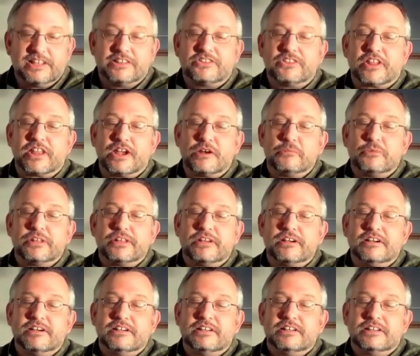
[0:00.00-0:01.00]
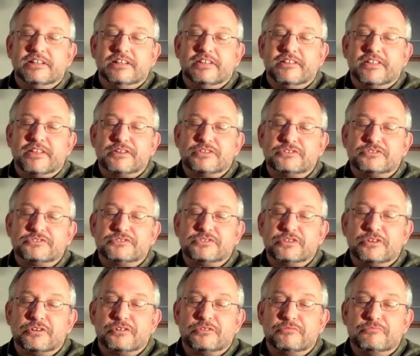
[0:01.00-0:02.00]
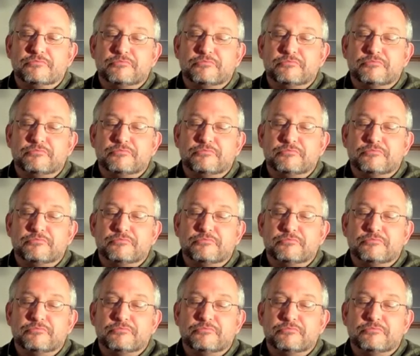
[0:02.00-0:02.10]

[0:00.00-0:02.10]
The camera there. That is so